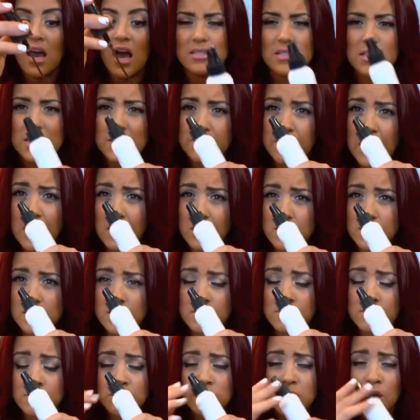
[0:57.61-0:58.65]
It
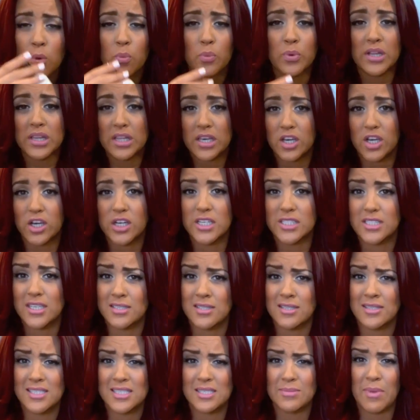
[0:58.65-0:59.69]
smells really good. It
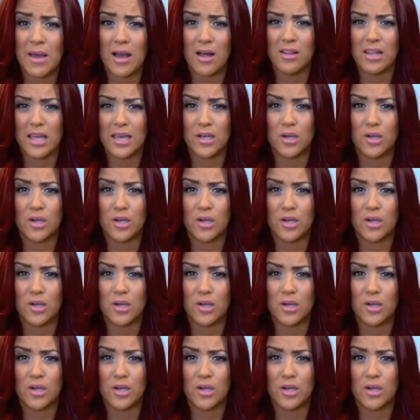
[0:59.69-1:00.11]
doesn't smell